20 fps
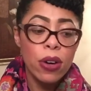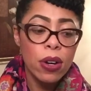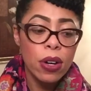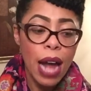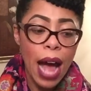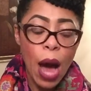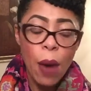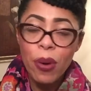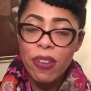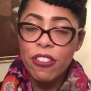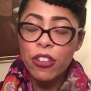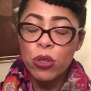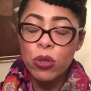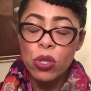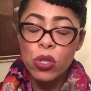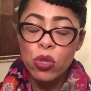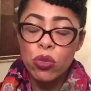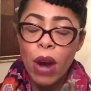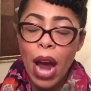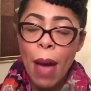However you
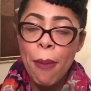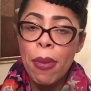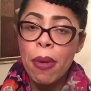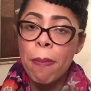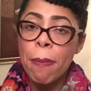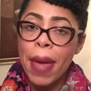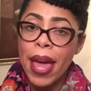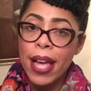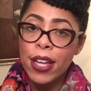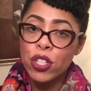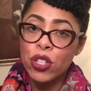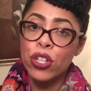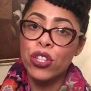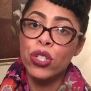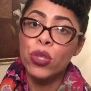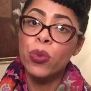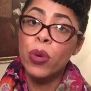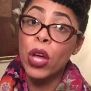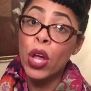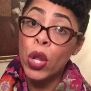describe it, make sure
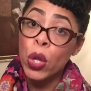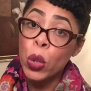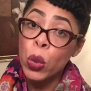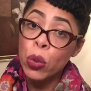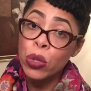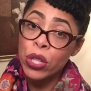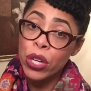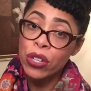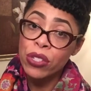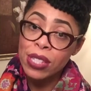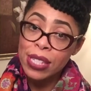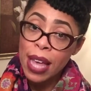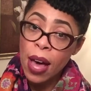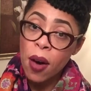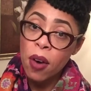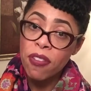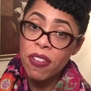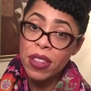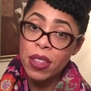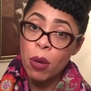you include
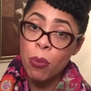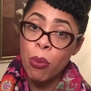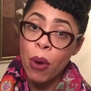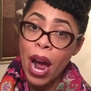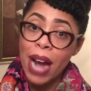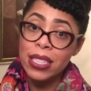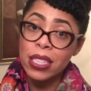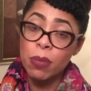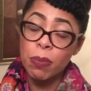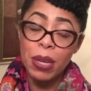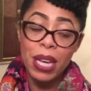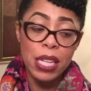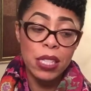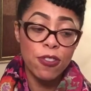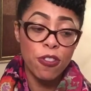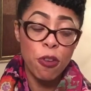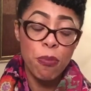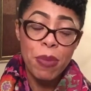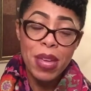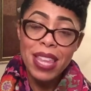yourself in the project, because
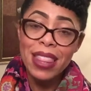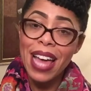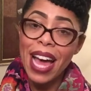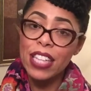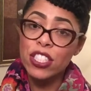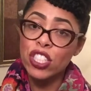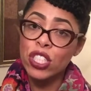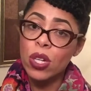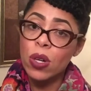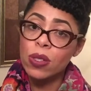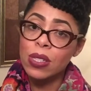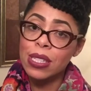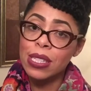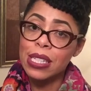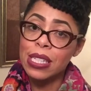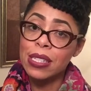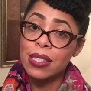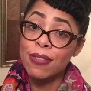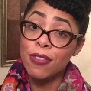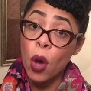for me, that shows a
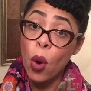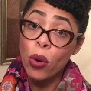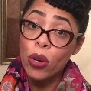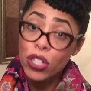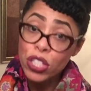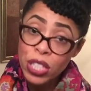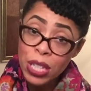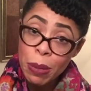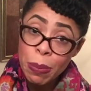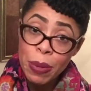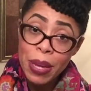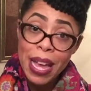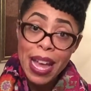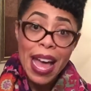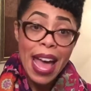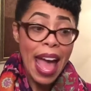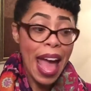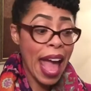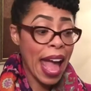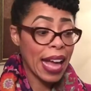sense of ownership
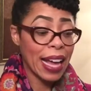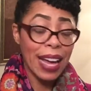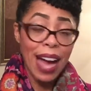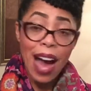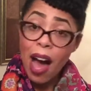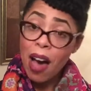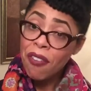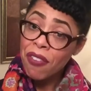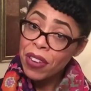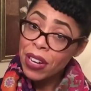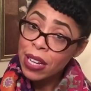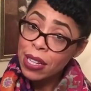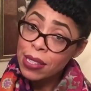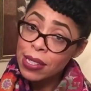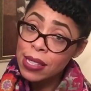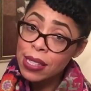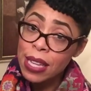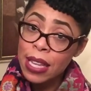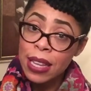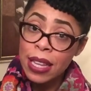and
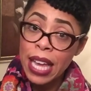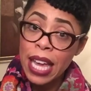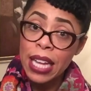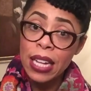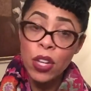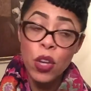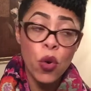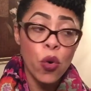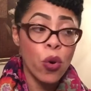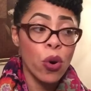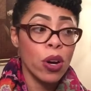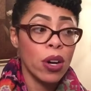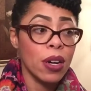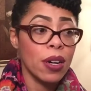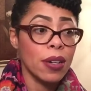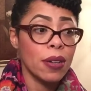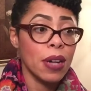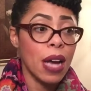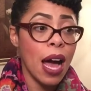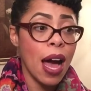confidence in
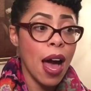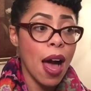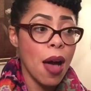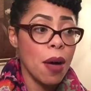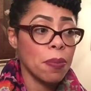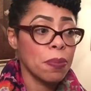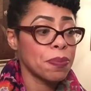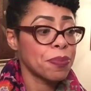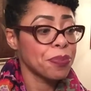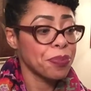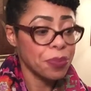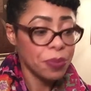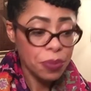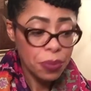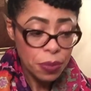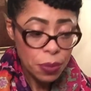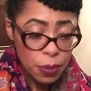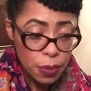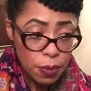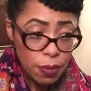your
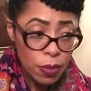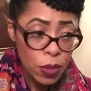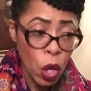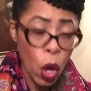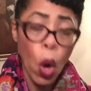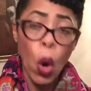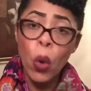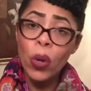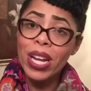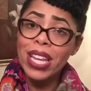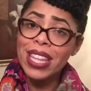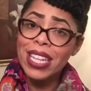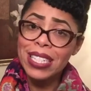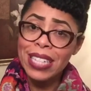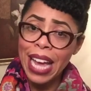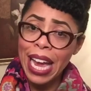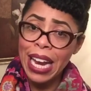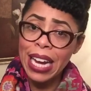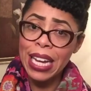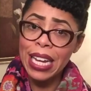owning the
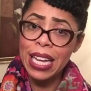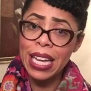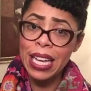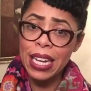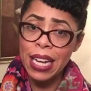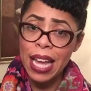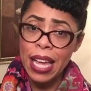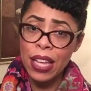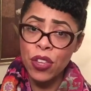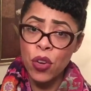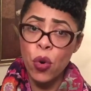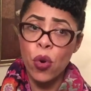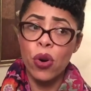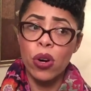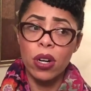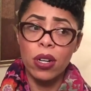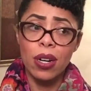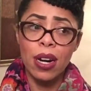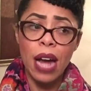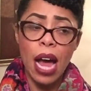data and
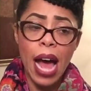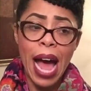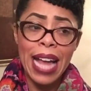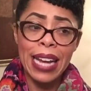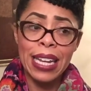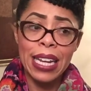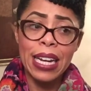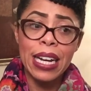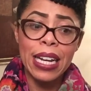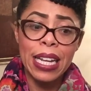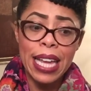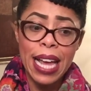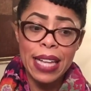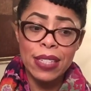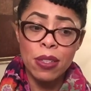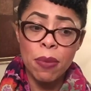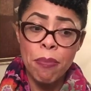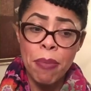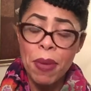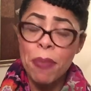your identity
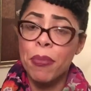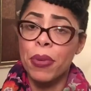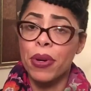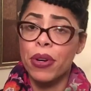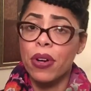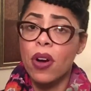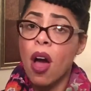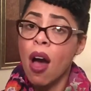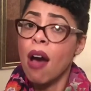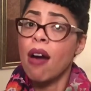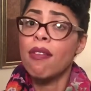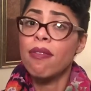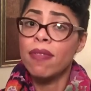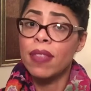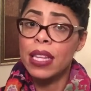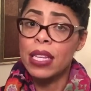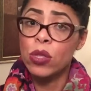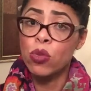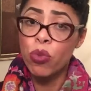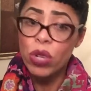as a member of
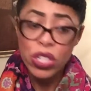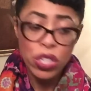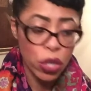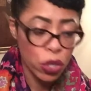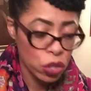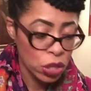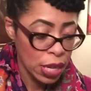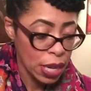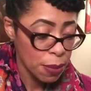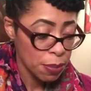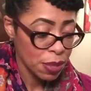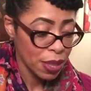this research team.